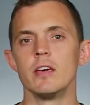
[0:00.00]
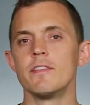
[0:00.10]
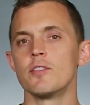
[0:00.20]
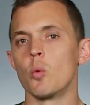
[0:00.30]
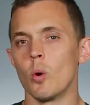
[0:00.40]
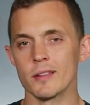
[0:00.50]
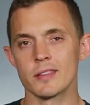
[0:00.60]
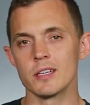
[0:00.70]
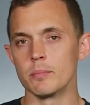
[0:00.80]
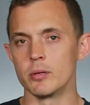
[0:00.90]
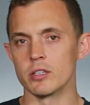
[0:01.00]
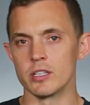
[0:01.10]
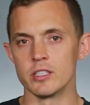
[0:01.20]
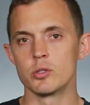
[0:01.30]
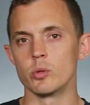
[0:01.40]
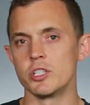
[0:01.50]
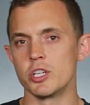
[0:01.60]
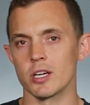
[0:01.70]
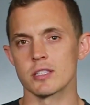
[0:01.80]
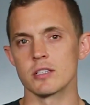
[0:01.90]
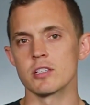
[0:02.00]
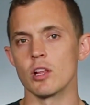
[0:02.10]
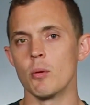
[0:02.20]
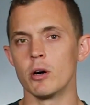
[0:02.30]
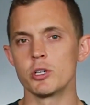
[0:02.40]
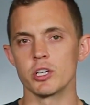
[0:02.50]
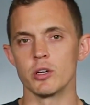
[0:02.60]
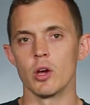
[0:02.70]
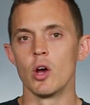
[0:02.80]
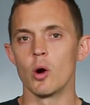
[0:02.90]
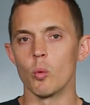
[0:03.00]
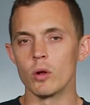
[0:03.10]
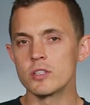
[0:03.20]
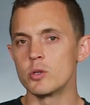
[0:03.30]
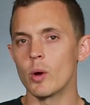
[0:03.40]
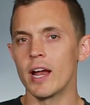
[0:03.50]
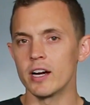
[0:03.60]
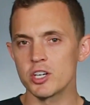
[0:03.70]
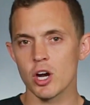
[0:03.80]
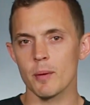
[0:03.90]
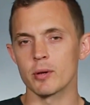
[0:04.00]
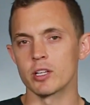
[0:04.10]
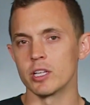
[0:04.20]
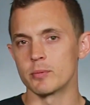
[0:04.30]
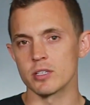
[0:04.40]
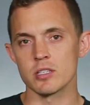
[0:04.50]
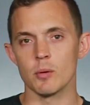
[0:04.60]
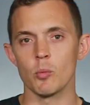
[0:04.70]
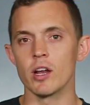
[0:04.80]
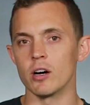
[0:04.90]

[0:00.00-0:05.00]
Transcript: If you want the ability to adjust the slow motion once you airdrop a clip to someone